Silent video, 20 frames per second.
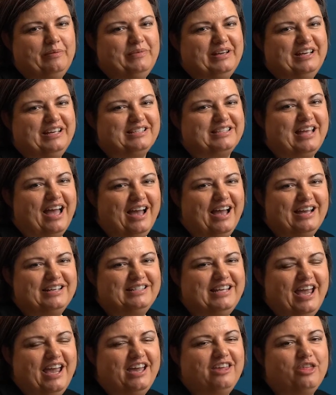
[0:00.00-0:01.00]
because I
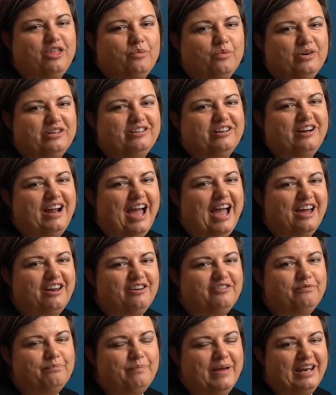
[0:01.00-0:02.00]
take the wonder out
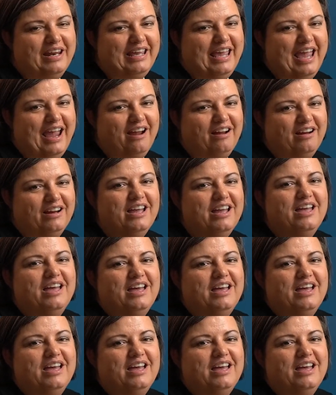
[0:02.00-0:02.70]
of Medicare.